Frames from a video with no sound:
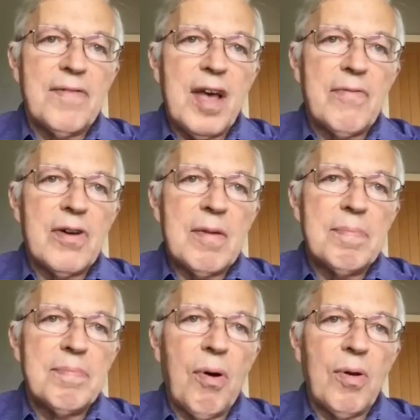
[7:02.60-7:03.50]
favourite
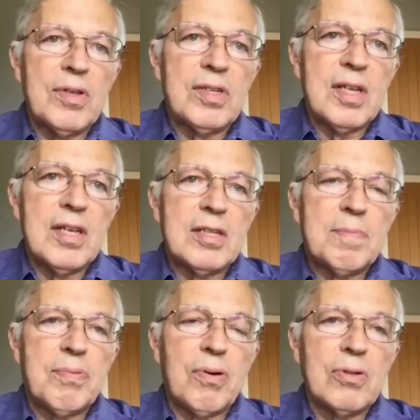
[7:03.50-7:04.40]
policy is
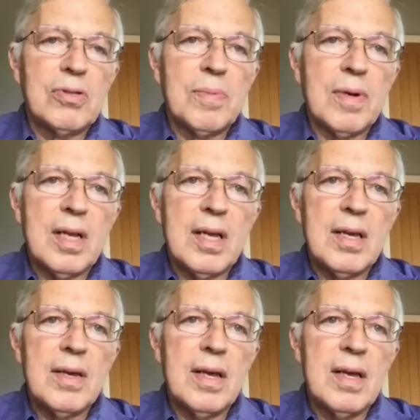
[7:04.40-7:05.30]

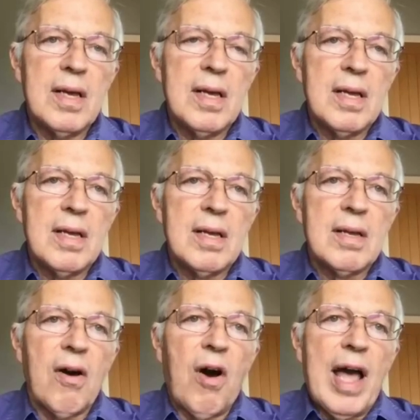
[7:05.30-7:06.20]
probably,
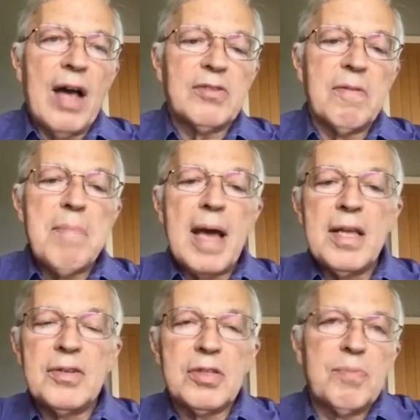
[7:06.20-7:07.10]
out of
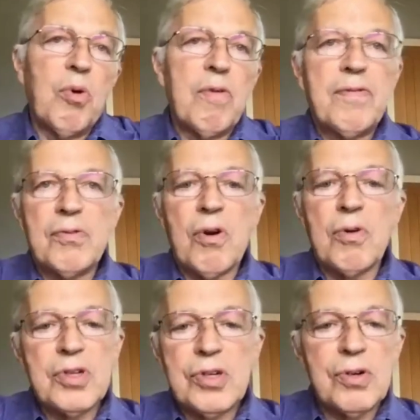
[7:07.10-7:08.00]
many, support for
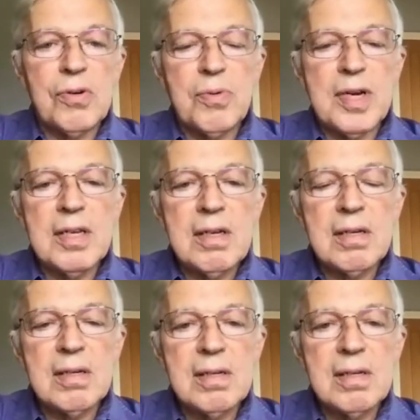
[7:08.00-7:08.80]
onshore wind.